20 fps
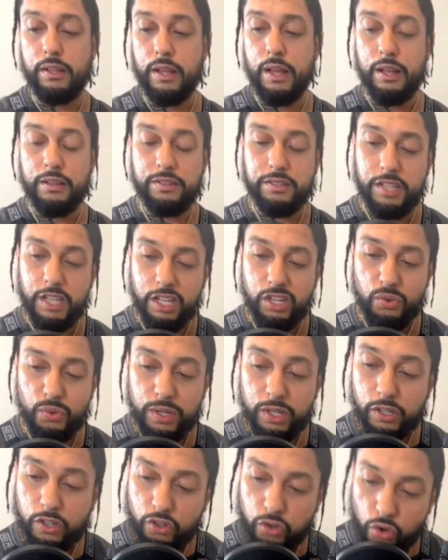I seen you in
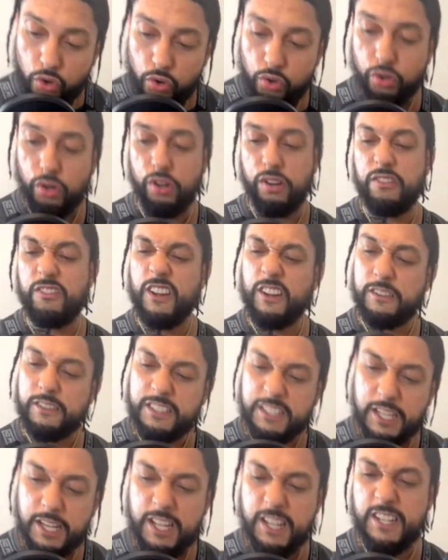the corner around
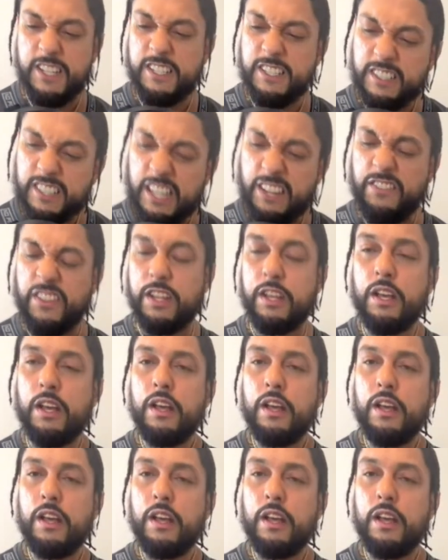10, 11.